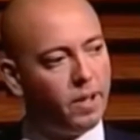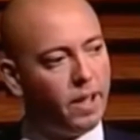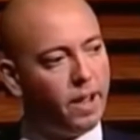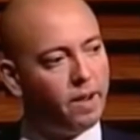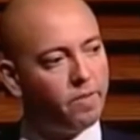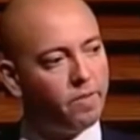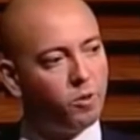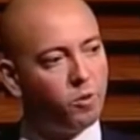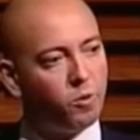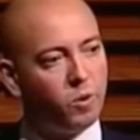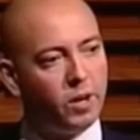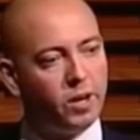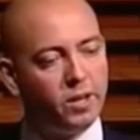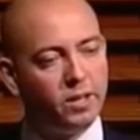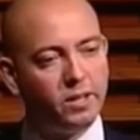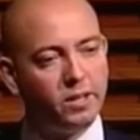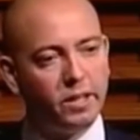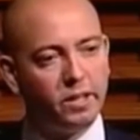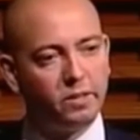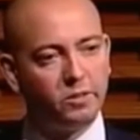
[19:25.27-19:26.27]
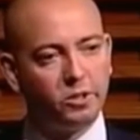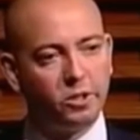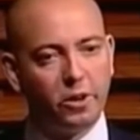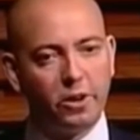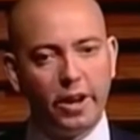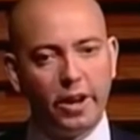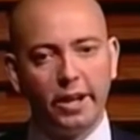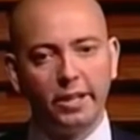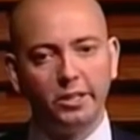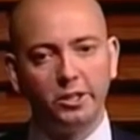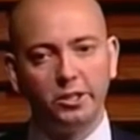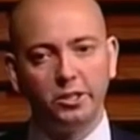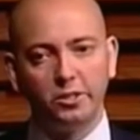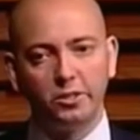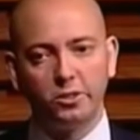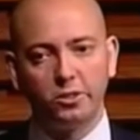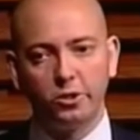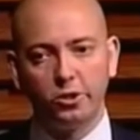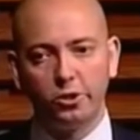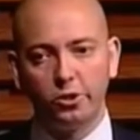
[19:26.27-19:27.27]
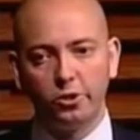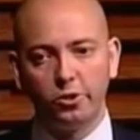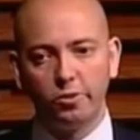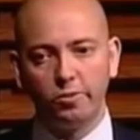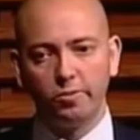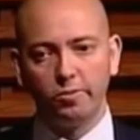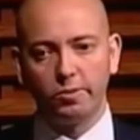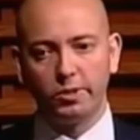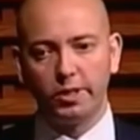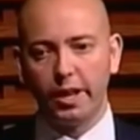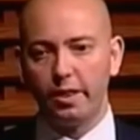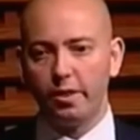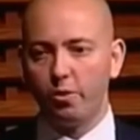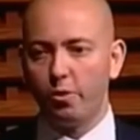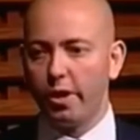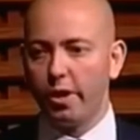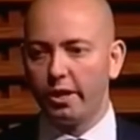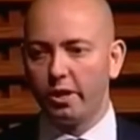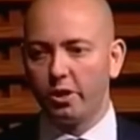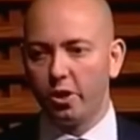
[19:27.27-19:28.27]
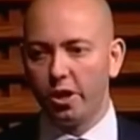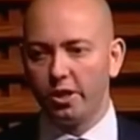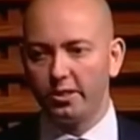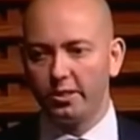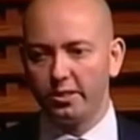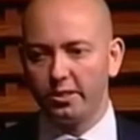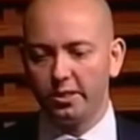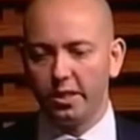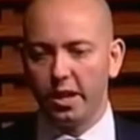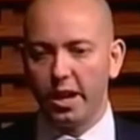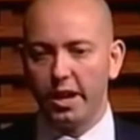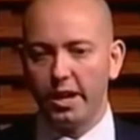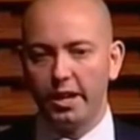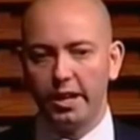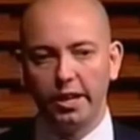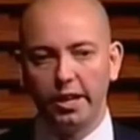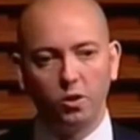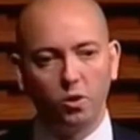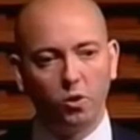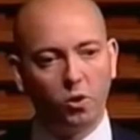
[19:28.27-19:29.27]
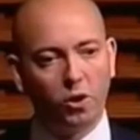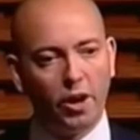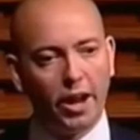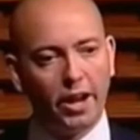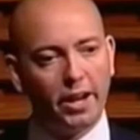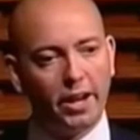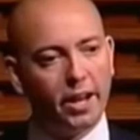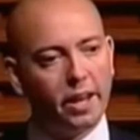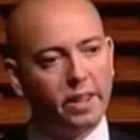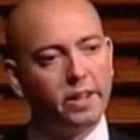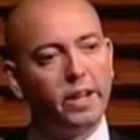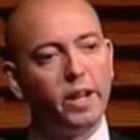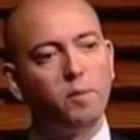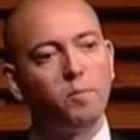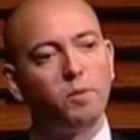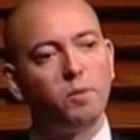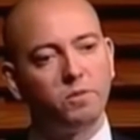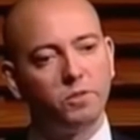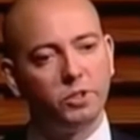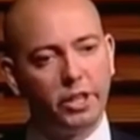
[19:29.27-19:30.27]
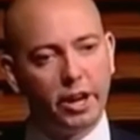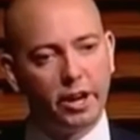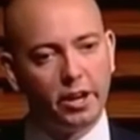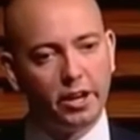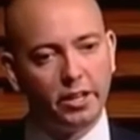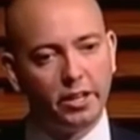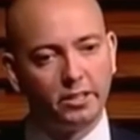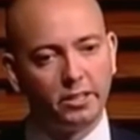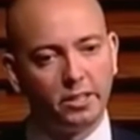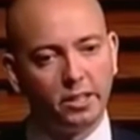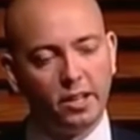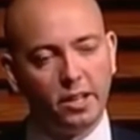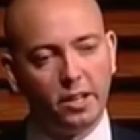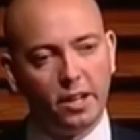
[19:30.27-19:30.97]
Everyone gives donations to, say, the Red Cross Society or any other number of charities.